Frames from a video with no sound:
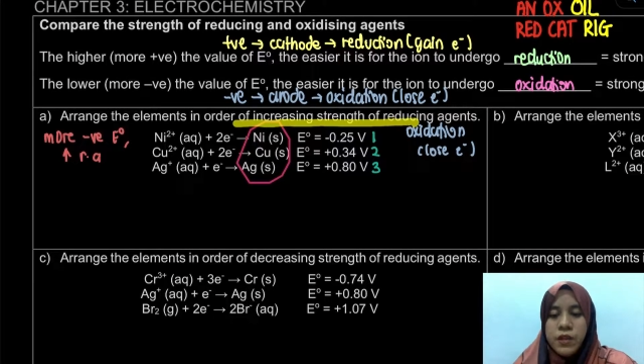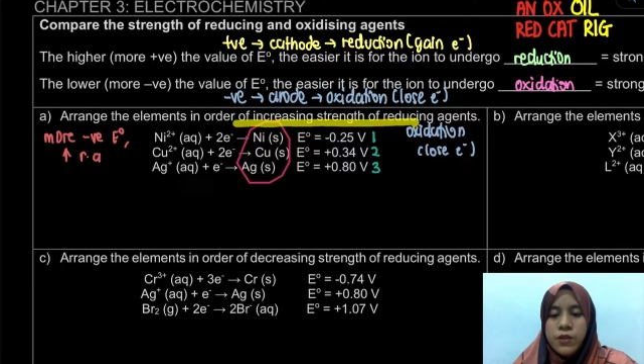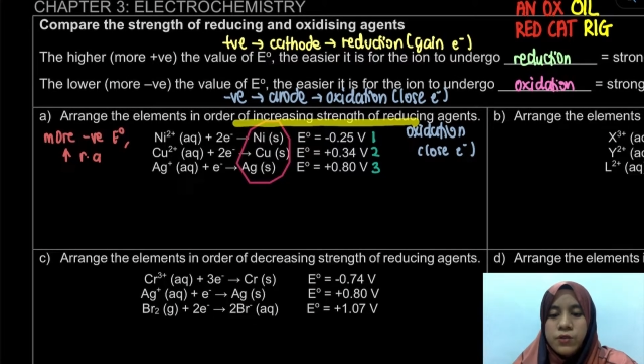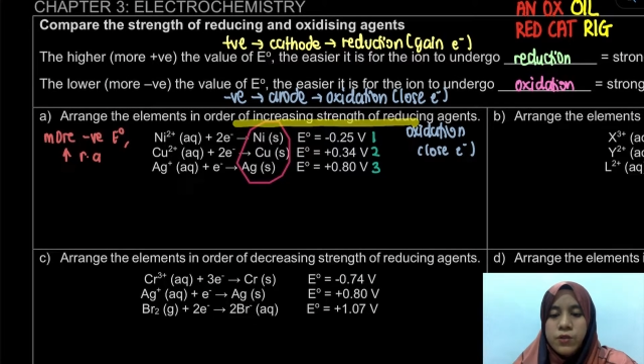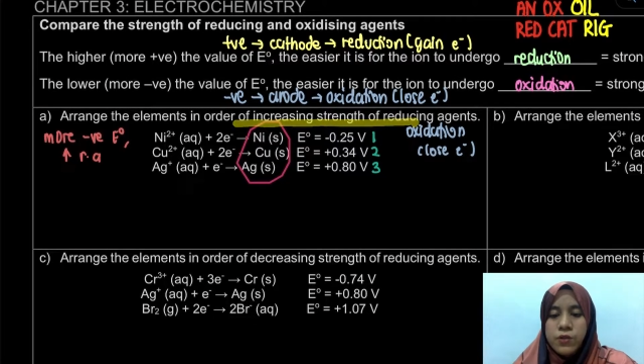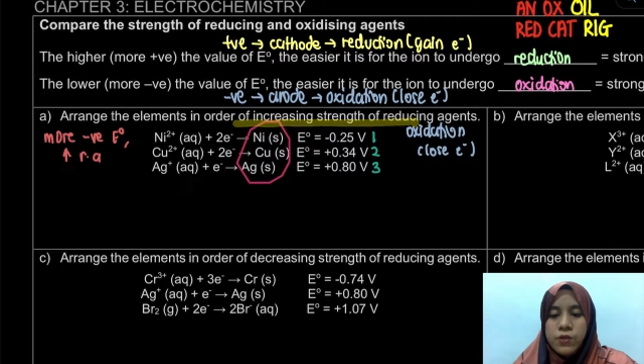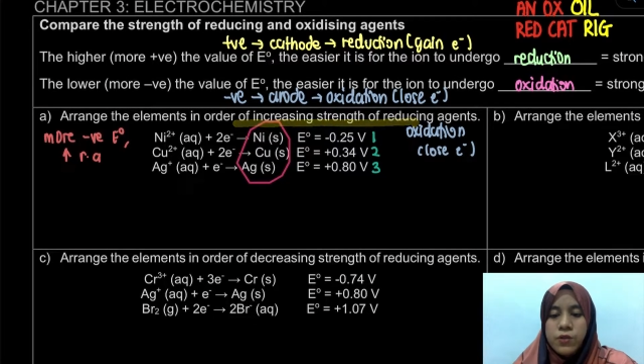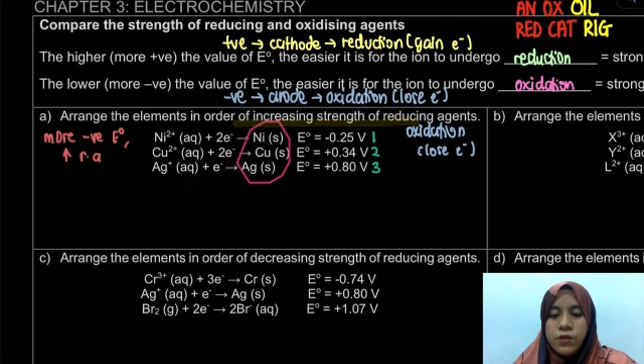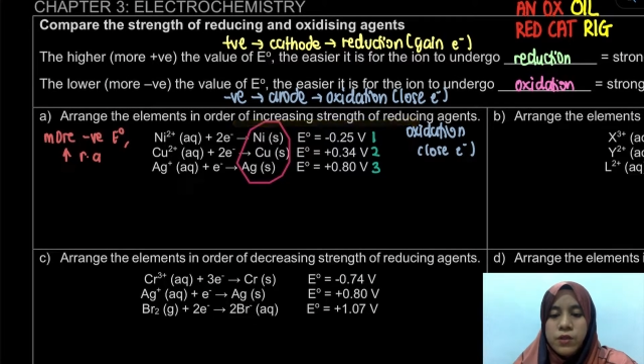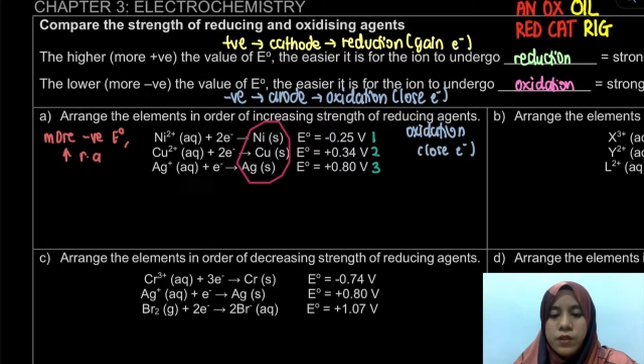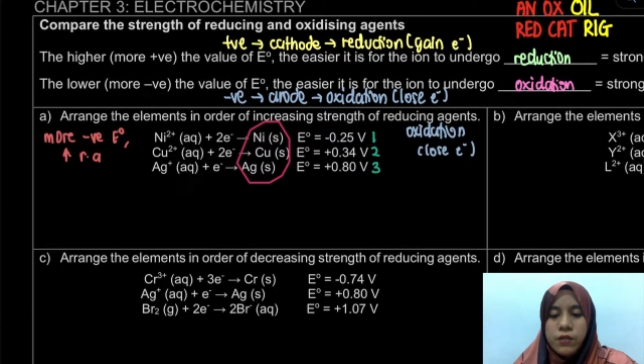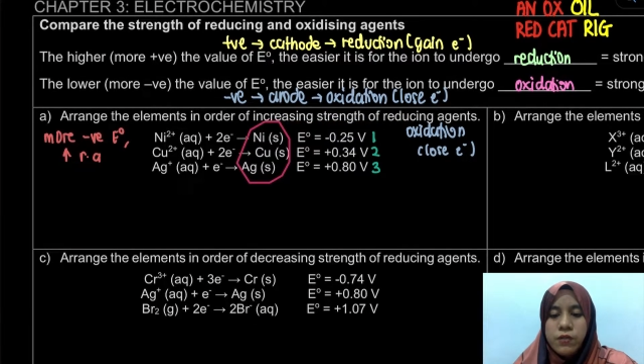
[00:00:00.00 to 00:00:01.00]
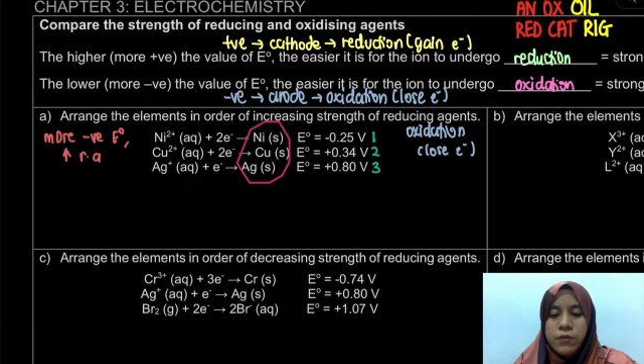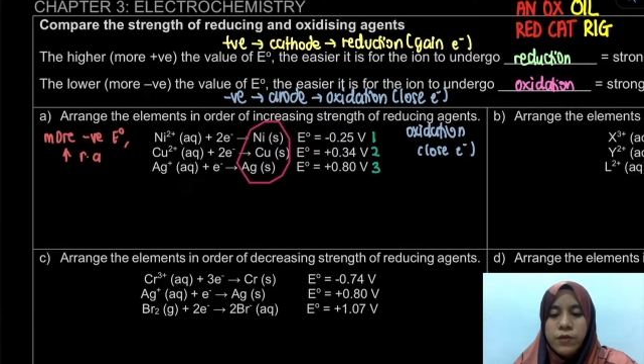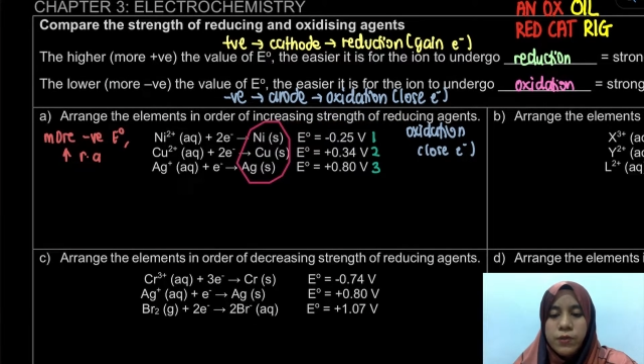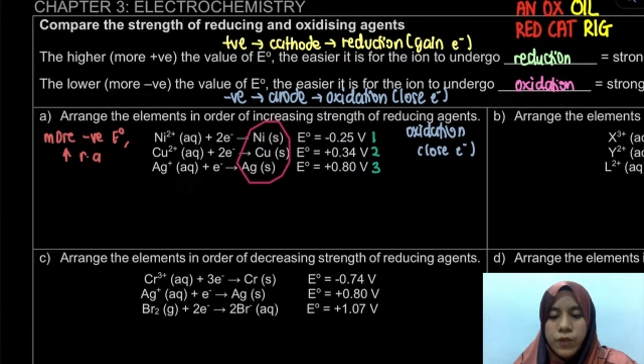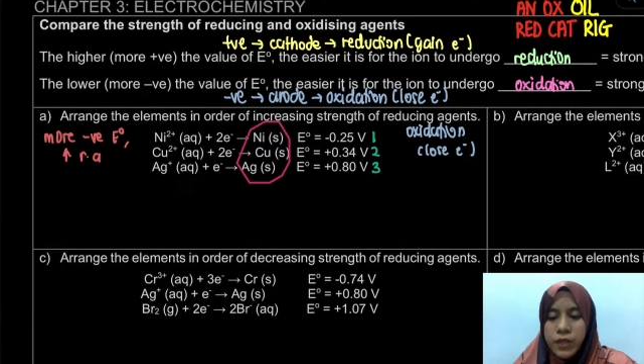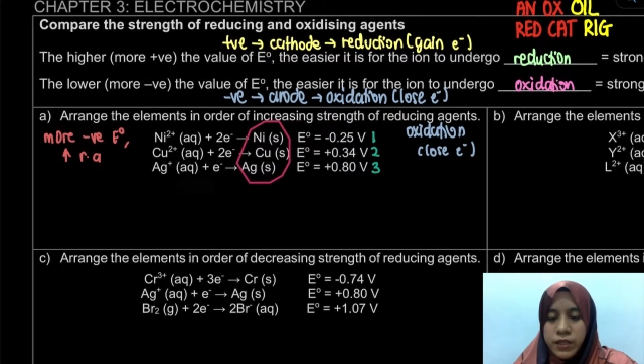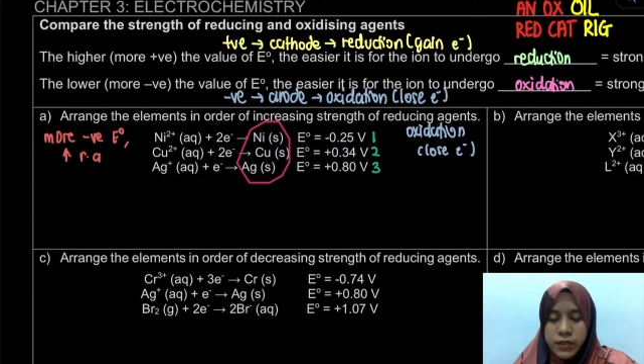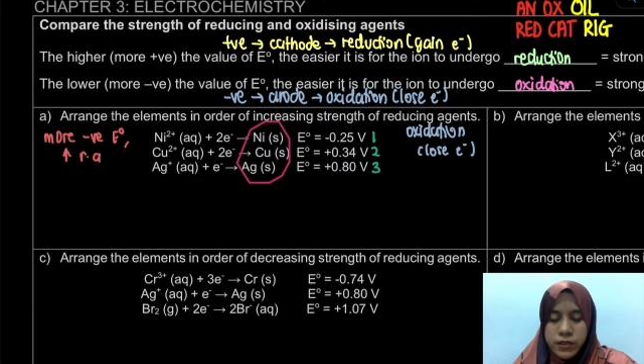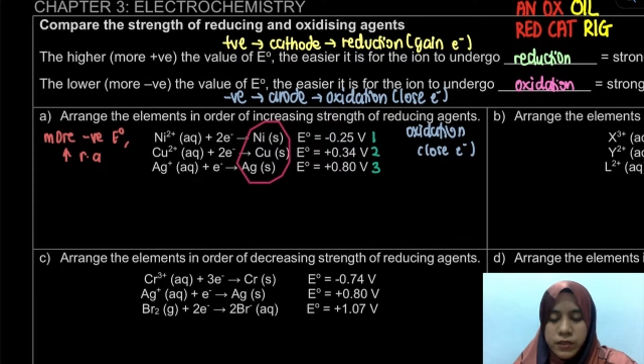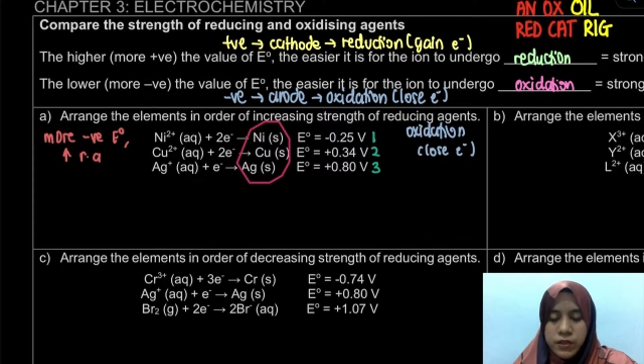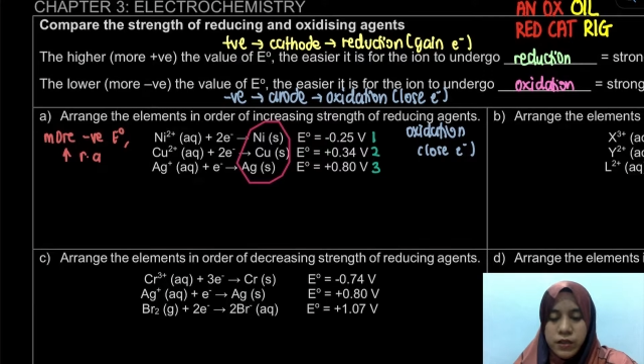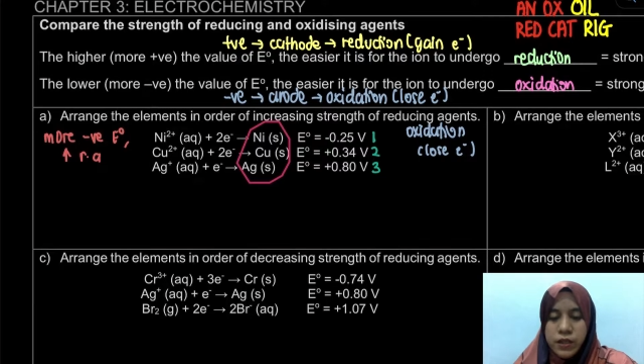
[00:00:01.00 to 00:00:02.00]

So start from the weakest.